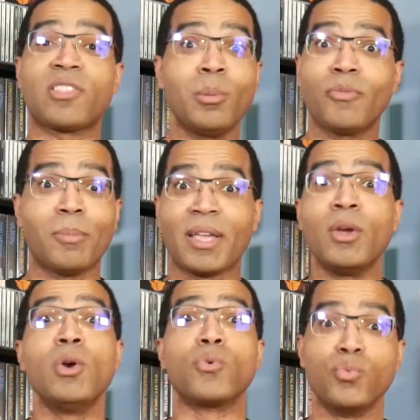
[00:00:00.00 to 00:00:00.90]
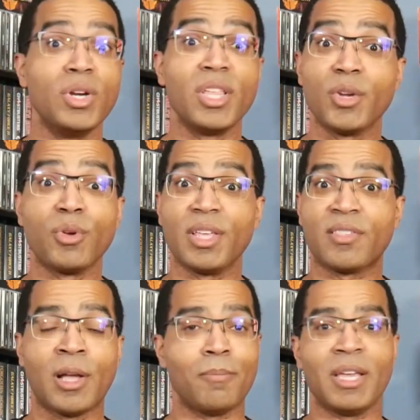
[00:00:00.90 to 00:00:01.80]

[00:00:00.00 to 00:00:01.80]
Some of them like really, really stumped